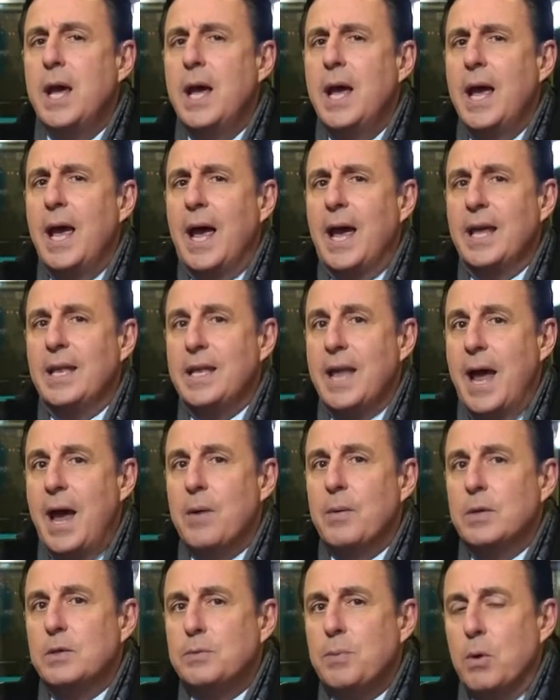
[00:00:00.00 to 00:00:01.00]
And now
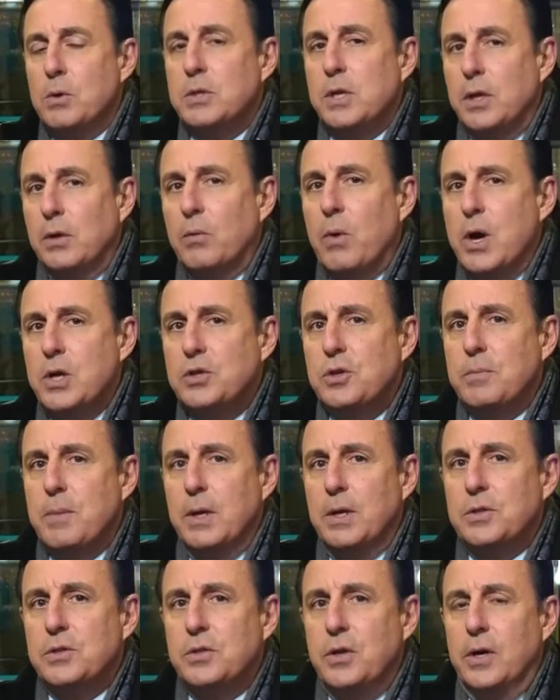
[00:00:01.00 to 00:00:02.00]
we spoke to the Russian
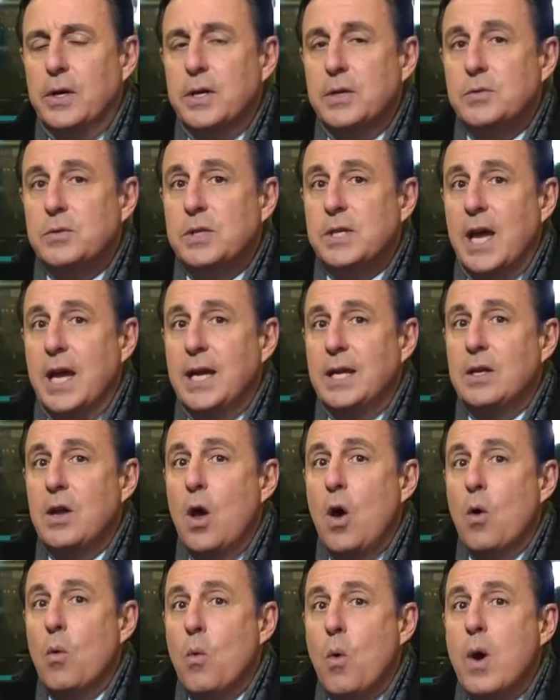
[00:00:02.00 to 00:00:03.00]
minister, who's saying
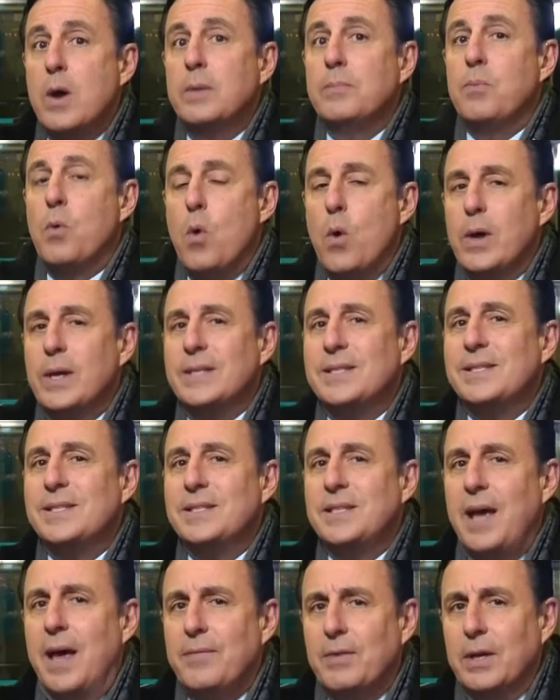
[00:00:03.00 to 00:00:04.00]

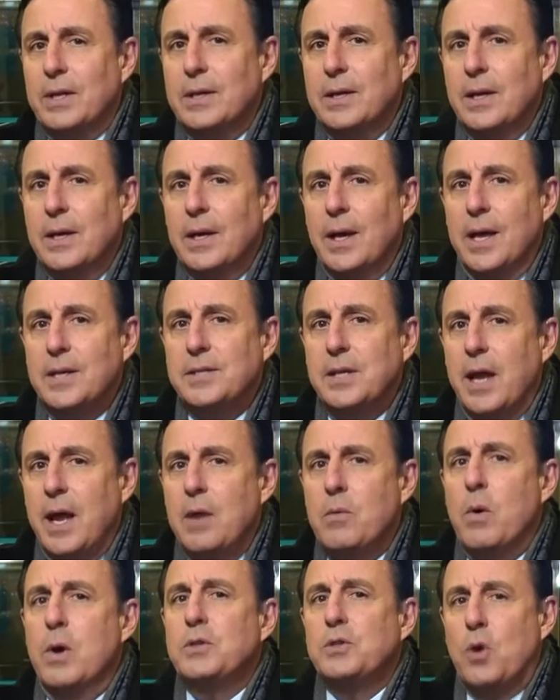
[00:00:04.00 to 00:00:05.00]
1.7. I said, hey,
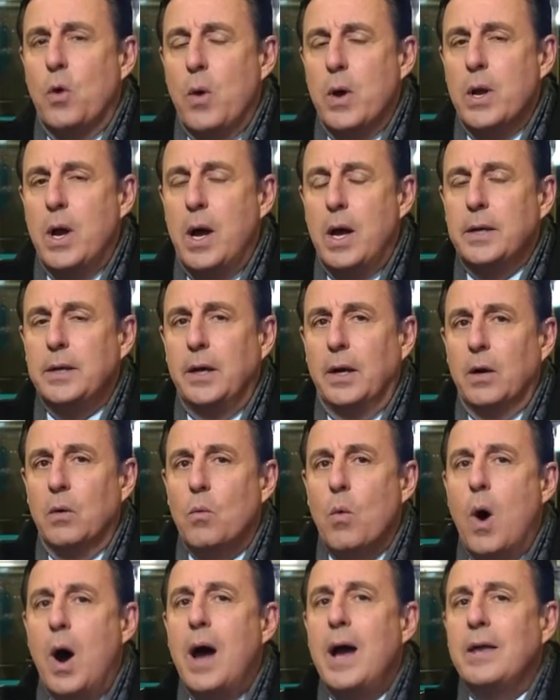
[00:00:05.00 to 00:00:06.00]
what's going on here?
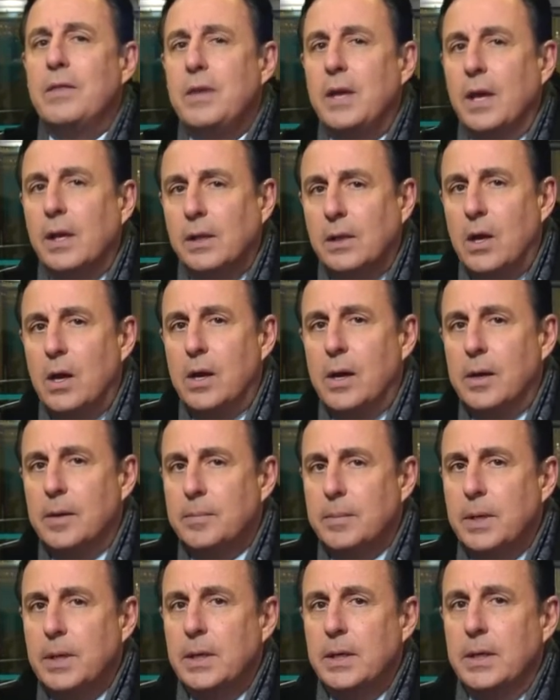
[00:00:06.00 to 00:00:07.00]
Why the alarm?
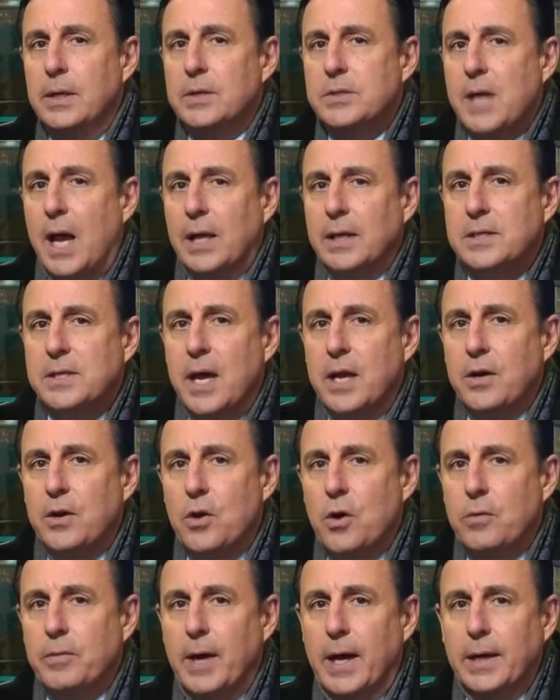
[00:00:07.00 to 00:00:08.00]
Here's Alexandr
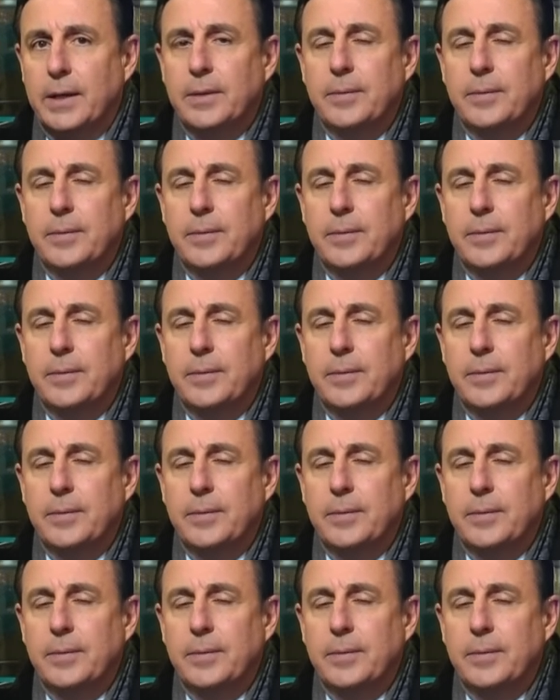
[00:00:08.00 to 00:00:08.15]
Novak.